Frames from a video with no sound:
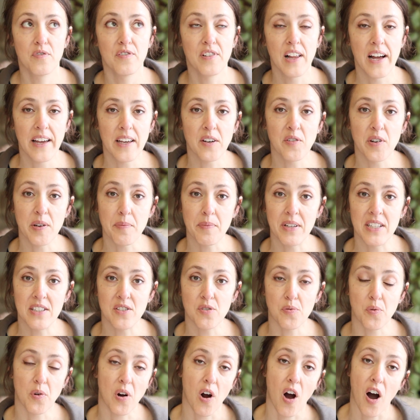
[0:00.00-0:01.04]
Flying
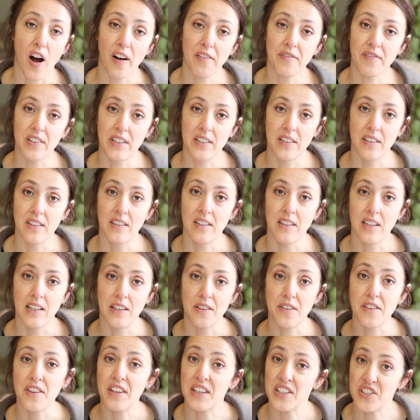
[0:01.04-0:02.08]
ointments were often
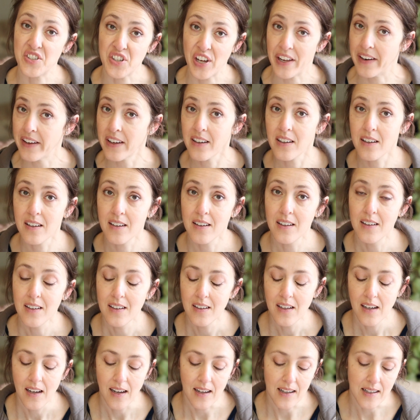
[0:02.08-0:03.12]
entheogenic,
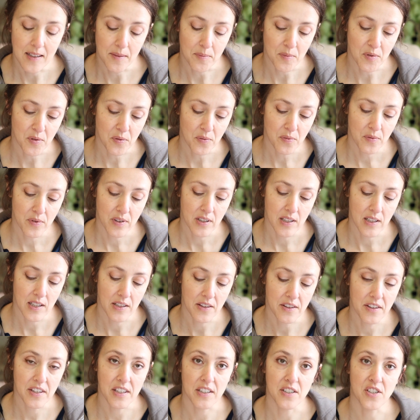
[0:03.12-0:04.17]
um,
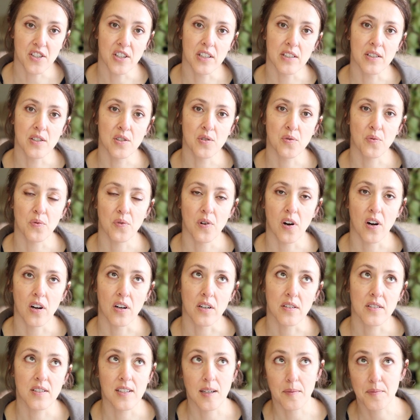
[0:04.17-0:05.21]
entheogens
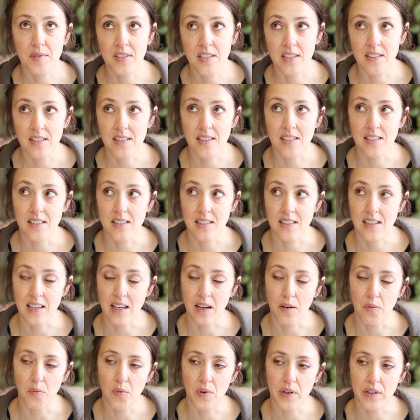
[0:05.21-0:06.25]
are substances
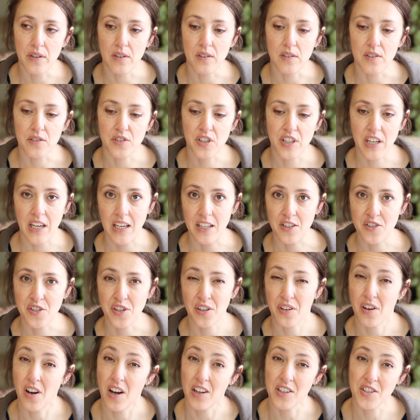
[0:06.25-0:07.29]
that will change
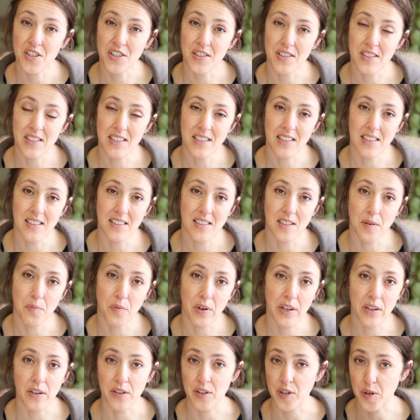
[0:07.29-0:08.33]
your consciousness in some
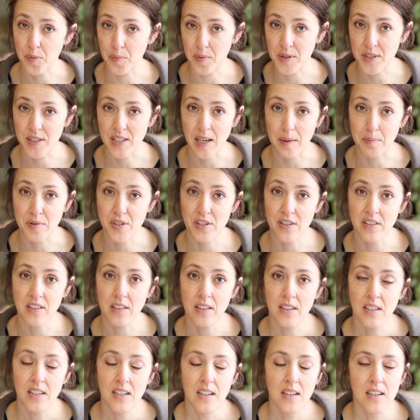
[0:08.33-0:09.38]
way or your
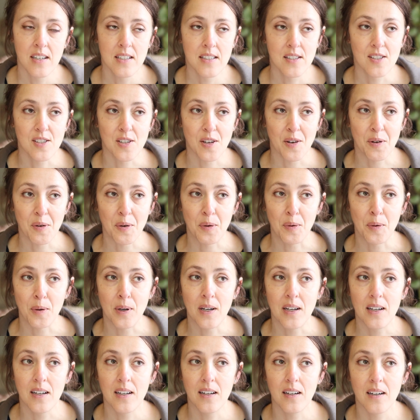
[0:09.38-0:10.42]
perception.
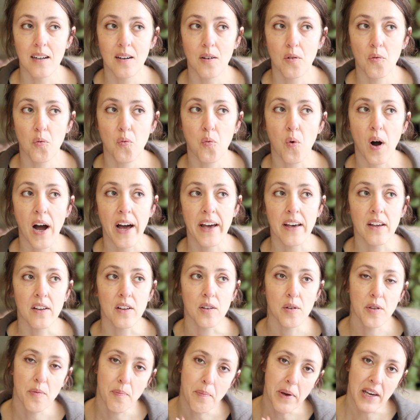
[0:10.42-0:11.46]
So
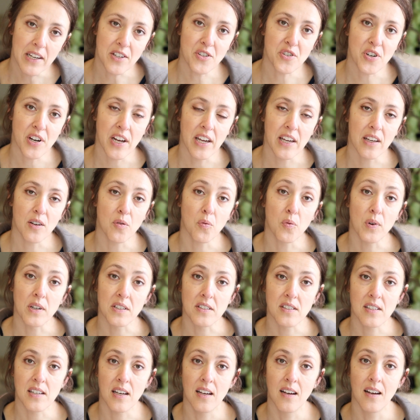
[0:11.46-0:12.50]
while mandrake
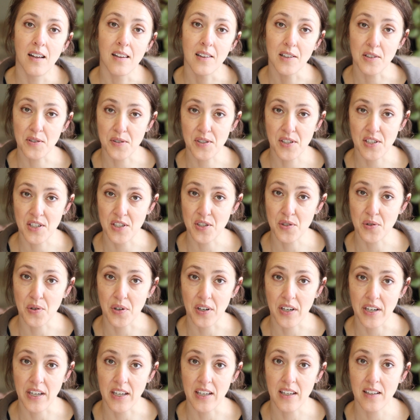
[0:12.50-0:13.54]
was
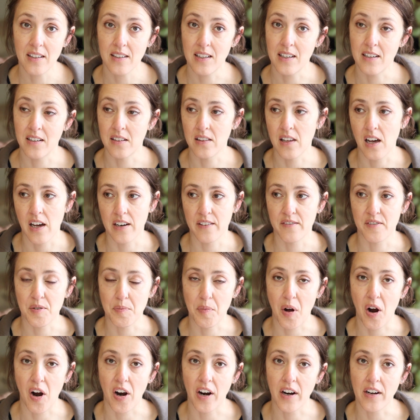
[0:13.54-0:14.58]
hallucinatory and a lot of
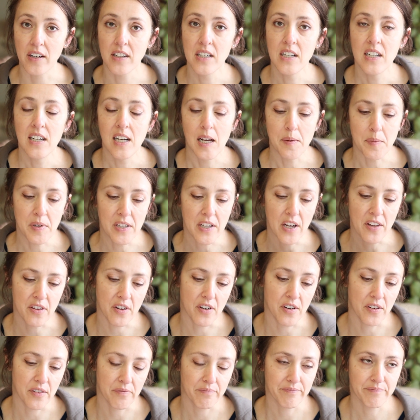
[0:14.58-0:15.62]
them are i mean
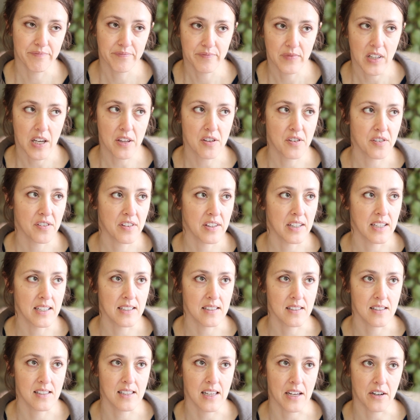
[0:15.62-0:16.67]
other other
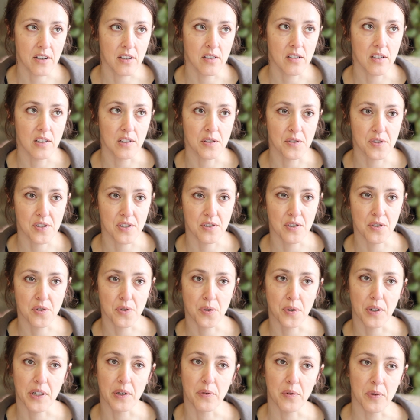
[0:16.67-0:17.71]
things that are
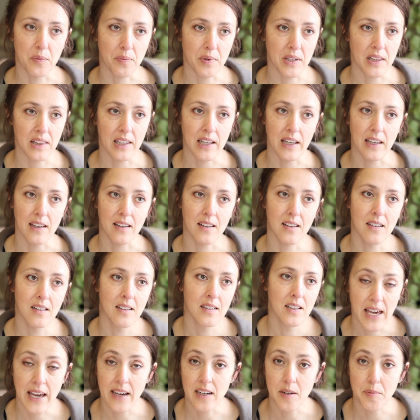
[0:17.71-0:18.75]
hallucinatory would be like
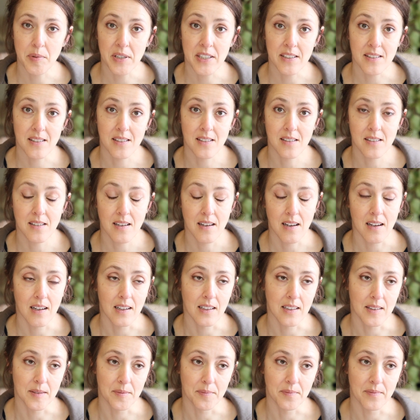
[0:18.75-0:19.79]
cannabis
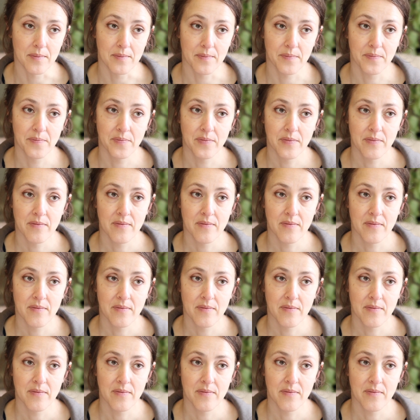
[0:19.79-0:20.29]
um,